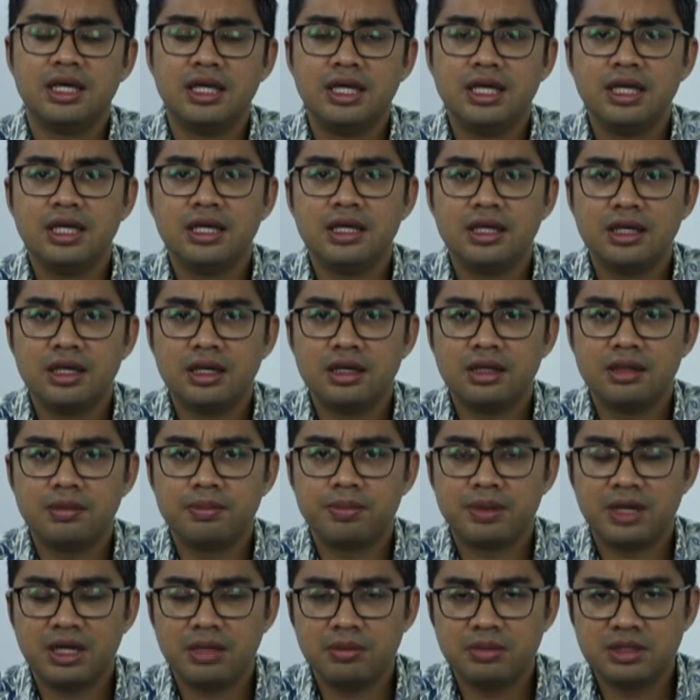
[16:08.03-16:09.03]
in
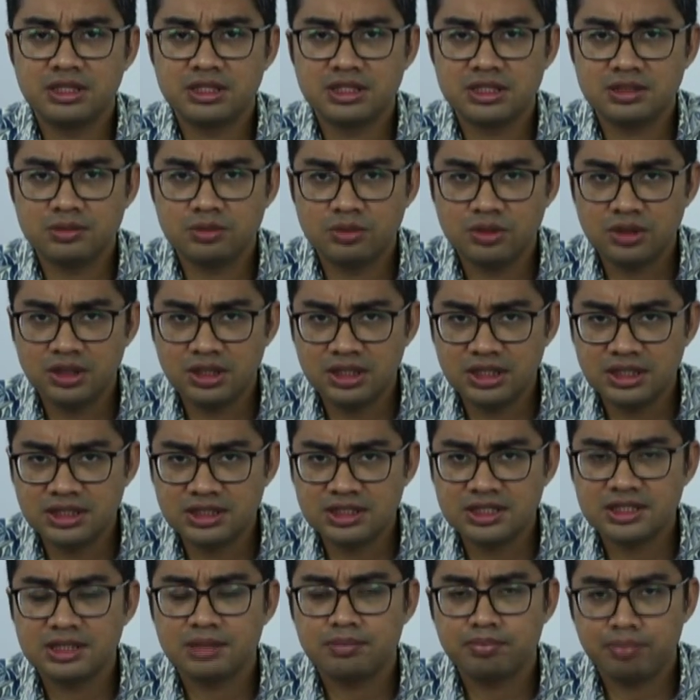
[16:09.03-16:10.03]
Prime Minister
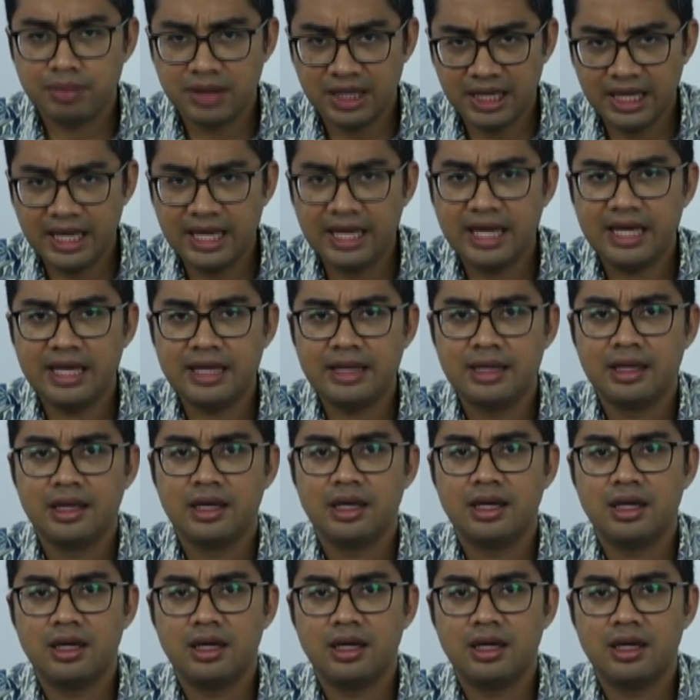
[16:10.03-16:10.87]
Muhyiddin's play